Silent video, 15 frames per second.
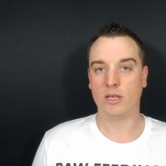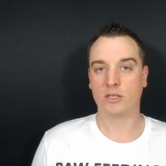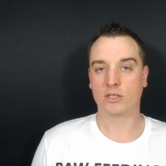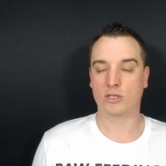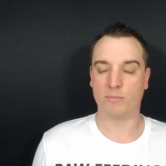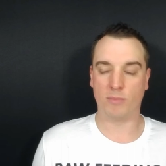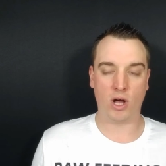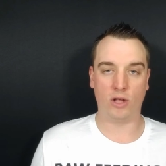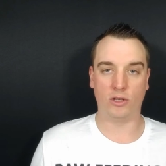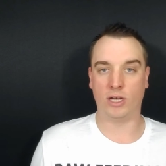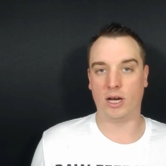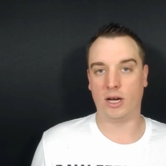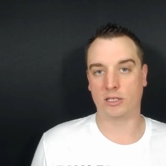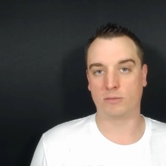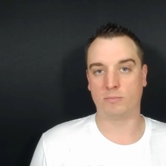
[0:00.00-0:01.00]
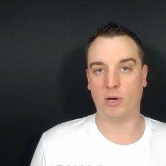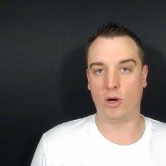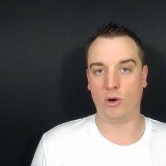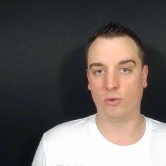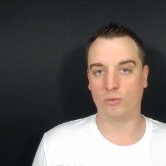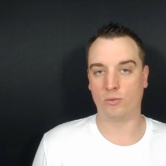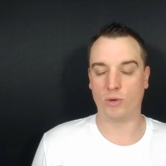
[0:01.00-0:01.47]
small dog's
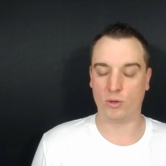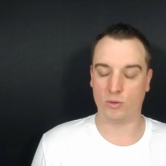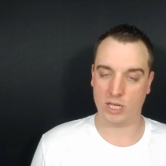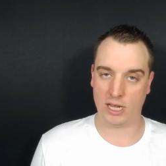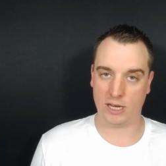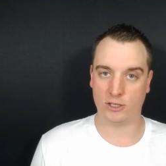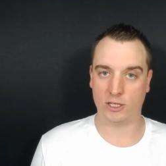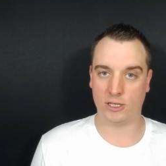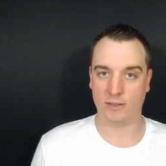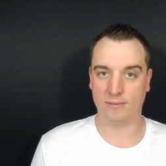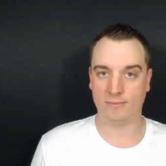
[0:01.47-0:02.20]
bone rotation.